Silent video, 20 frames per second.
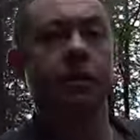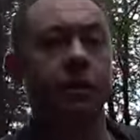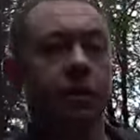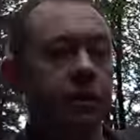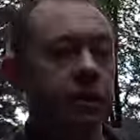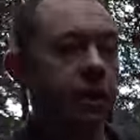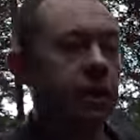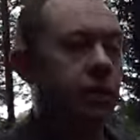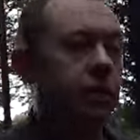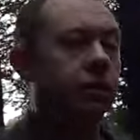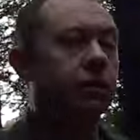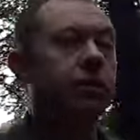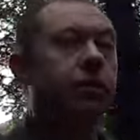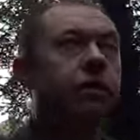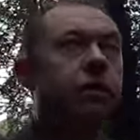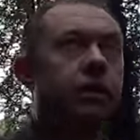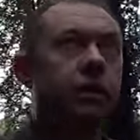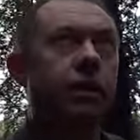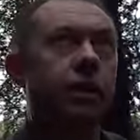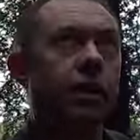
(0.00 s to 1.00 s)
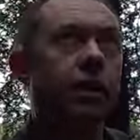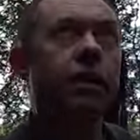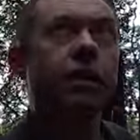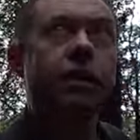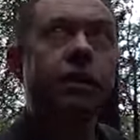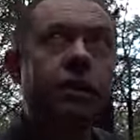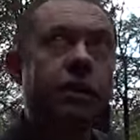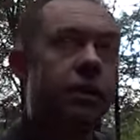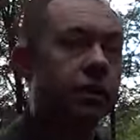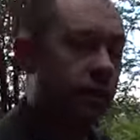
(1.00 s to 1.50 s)
and then you can uh,
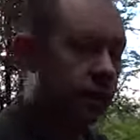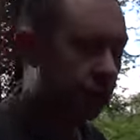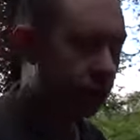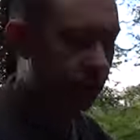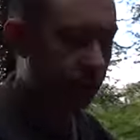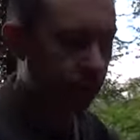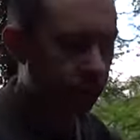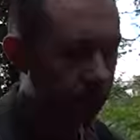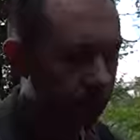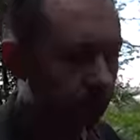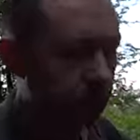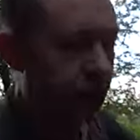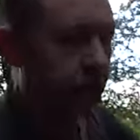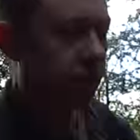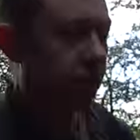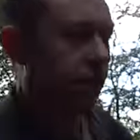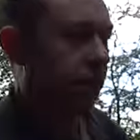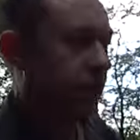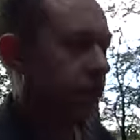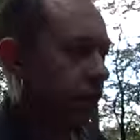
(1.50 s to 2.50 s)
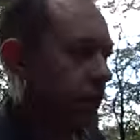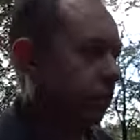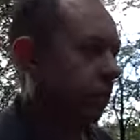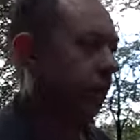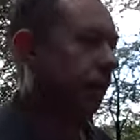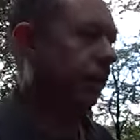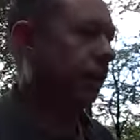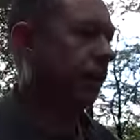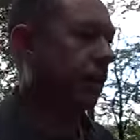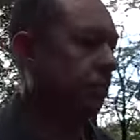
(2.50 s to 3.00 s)
think
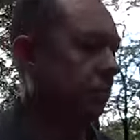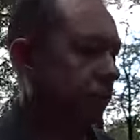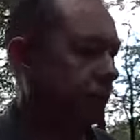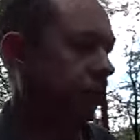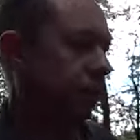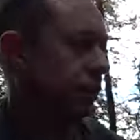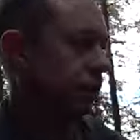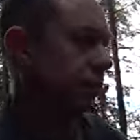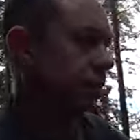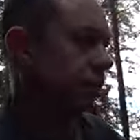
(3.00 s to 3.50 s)
about camping.